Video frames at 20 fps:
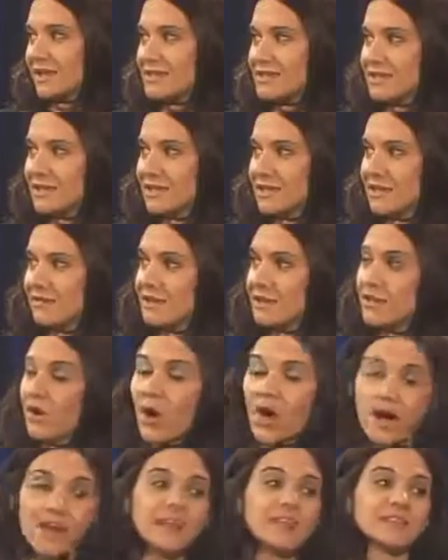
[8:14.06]
to giving the
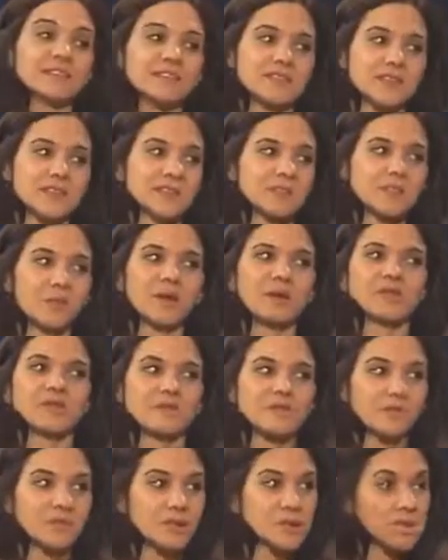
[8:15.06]
audience the experience
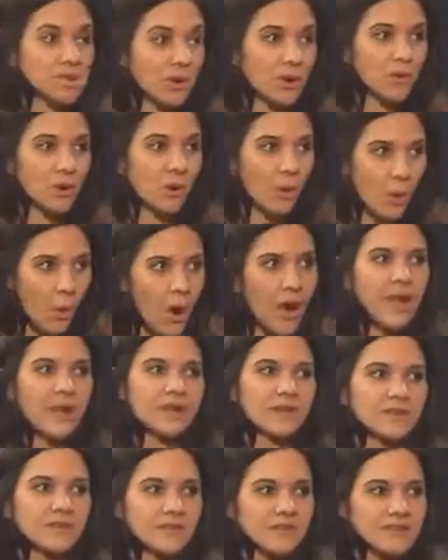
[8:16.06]
that the show
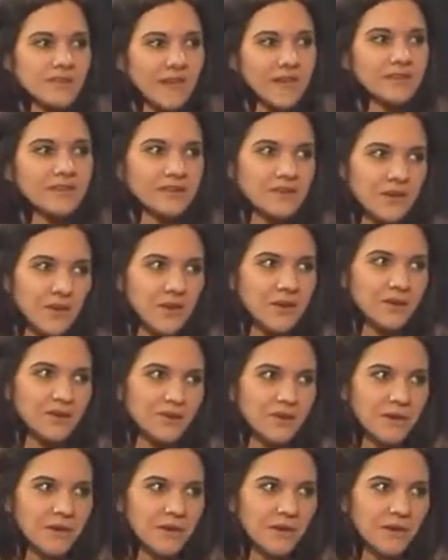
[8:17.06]
requires. And so
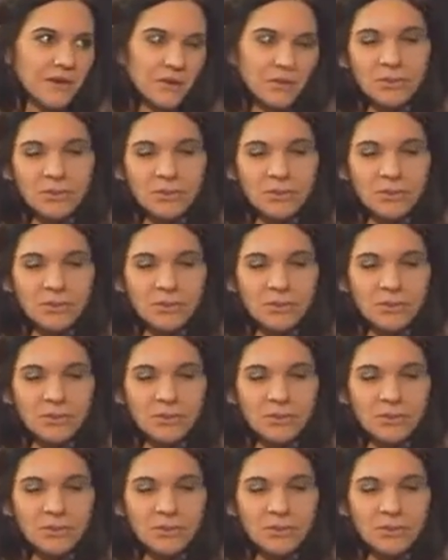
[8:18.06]
we're